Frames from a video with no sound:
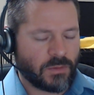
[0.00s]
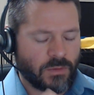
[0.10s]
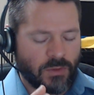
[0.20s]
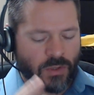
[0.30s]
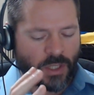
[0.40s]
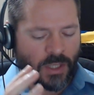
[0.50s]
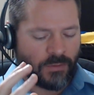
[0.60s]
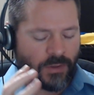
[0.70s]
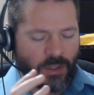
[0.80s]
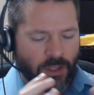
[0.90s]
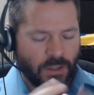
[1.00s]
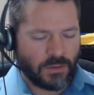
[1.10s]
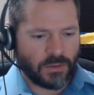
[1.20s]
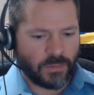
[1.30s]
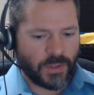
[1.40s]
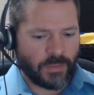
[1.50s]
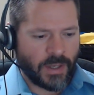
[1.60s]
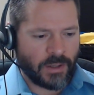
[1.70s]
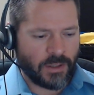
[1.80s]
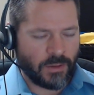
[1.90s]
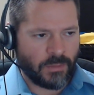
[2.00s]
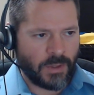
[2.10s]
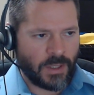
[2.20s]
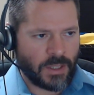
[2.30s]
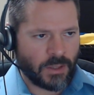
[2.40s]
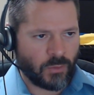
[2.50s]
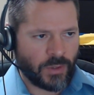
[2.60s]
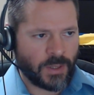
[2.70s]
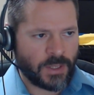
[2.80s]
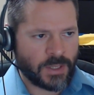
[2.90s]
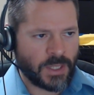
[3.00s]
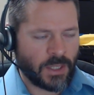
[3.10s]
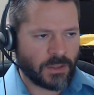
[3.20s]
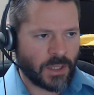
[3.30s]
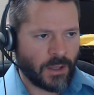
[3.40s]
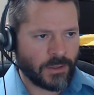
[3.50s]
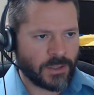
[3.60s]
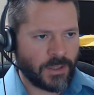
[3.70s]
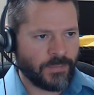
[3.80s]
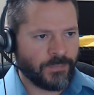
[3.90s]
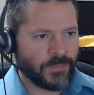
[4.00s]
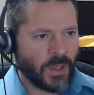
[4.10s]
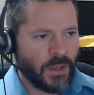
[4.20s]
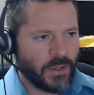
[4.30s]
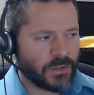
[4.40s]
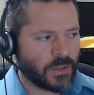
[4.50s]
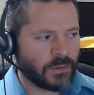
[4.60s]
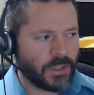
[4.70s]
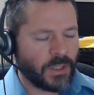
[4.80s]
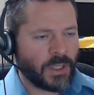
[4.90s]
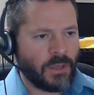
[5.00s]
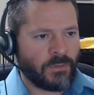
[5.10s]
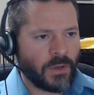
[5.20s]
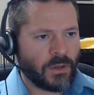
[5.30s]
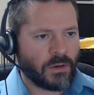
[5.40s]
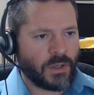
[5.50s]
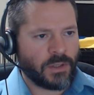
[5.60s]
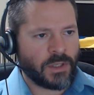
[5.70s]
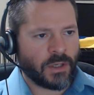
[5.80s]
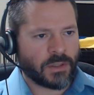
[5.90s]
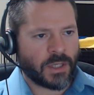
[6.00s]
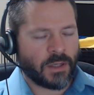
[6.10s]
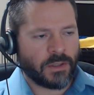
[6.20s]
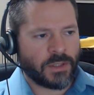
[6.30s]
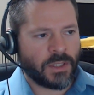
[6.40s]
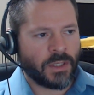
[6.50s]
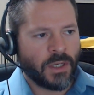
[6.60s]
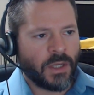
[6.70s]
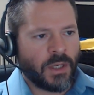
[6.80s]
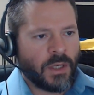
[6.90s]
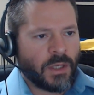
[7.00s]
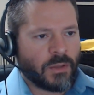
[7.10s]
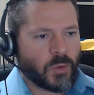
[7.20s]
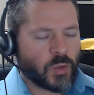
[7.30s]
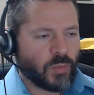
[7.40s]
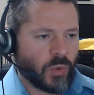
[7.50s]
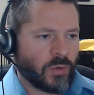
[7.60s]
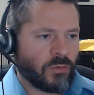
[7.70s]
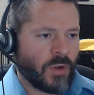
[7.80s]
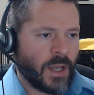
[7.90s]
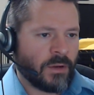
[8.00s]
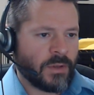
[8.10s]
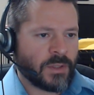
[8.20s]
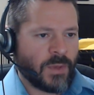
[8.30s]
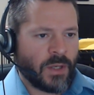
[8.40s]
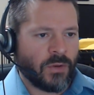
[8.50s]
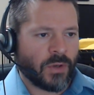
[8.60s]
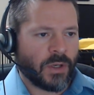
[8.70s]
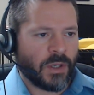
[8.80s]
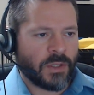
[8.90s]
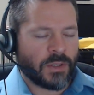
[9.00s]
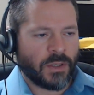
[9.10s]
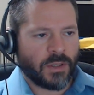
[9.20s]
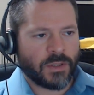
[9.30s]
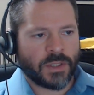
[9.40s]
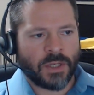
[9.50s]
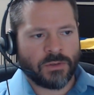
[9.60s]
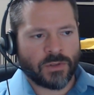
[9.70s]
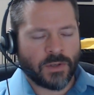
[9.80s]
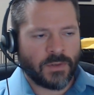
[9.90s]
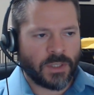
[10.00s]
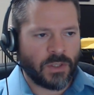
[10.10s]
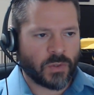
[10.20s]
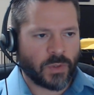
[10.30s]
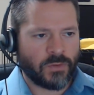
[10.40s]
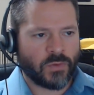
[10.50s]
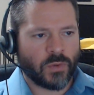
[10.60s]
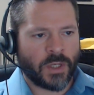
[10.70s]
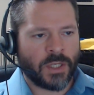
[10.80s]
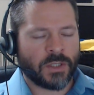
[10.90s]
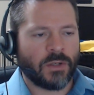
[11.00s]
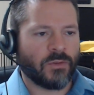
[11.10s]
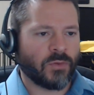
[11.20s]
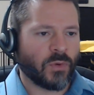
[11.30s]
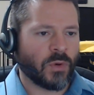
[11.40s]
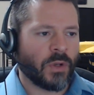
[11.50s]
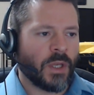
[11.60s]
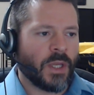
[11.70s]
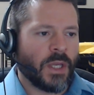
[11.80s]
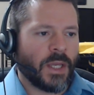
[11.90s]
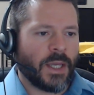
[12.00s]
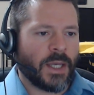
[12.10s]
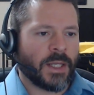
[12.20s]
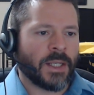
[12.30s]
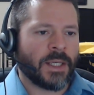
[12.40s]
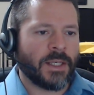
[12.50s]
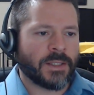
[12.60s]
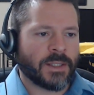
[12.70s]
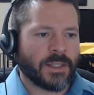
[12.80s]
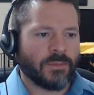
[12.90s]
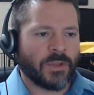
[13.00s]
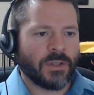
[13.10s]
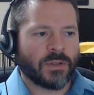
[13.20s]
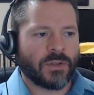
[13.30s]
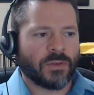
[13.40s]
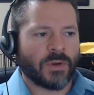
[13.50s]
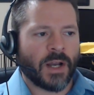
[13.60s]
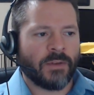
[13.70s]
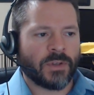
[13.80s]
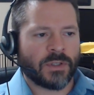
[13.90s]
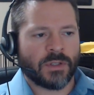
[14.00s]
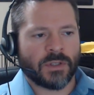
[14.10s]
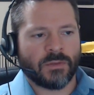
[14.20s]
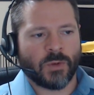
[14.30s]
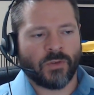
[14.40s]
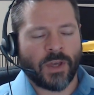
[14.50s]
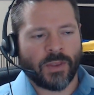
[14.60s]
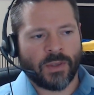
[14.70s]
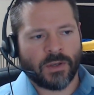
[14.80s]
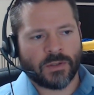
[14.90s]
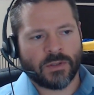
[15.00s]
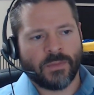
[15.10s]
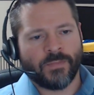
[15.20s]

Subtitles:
just kind of thinking a little bit about him within his deontology. Certainly the key figure in deontology, the most important writer, is Immanuel Kant. His dates are 1724 to 1804, and he is attempting to derive a system of ethics